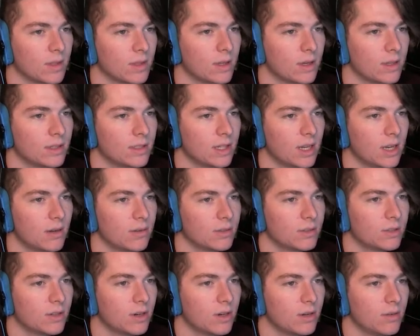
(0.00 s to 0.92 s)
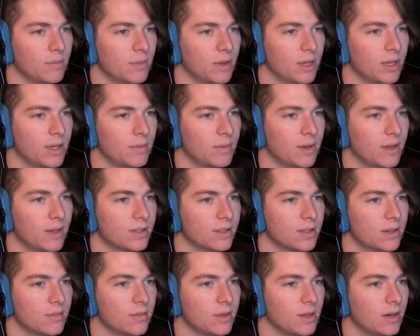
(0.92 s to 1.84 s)
Did I say I was drawing Mickey
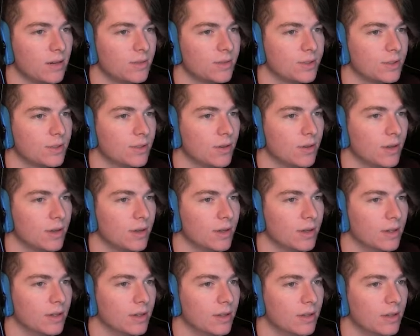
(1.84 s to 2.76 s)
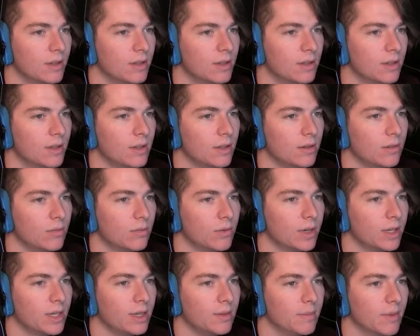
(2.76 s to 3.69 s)
Mouse? I meant I was drawing
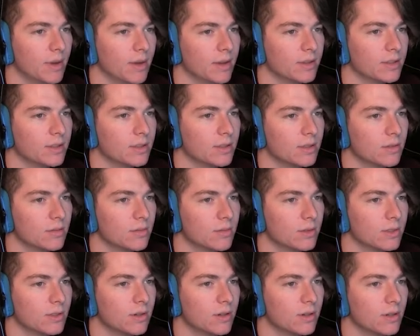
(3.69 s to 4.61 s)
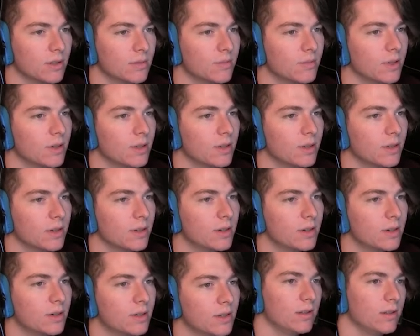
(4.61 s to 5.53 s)
Ricky Mouse, the retarded brother.
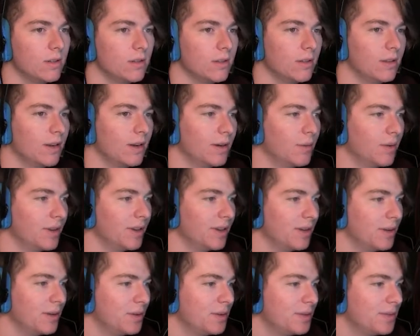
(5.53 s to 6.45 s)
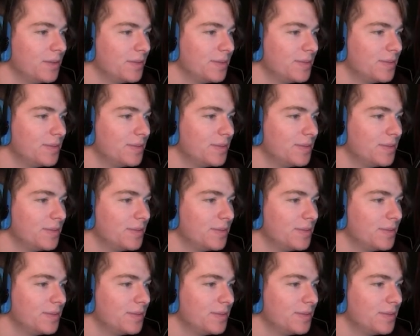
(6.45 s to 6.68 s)
There we go.